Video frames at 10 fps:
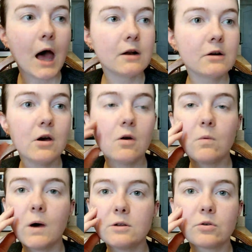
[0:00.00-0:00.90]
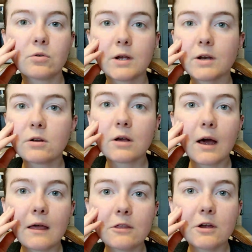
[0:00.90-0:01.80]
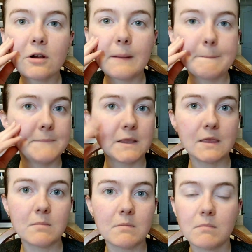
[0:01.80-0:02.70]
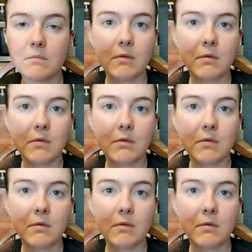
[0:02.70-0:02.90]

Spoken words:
I don't know what critter got out there and bit them,